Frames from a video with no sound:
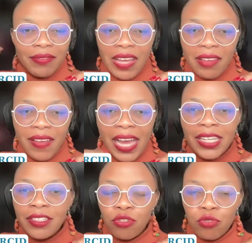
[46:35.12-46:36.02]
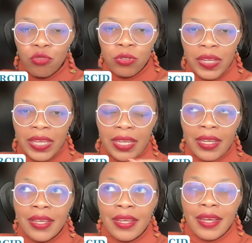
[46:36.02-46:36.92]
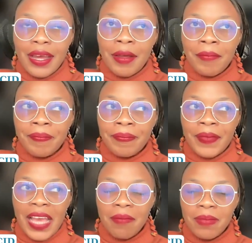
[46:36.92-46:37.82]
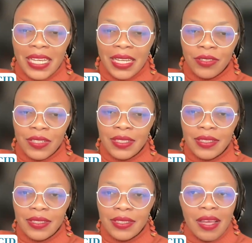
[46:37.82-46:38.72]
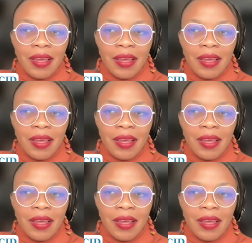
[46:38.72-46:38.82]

five highest scoring applications,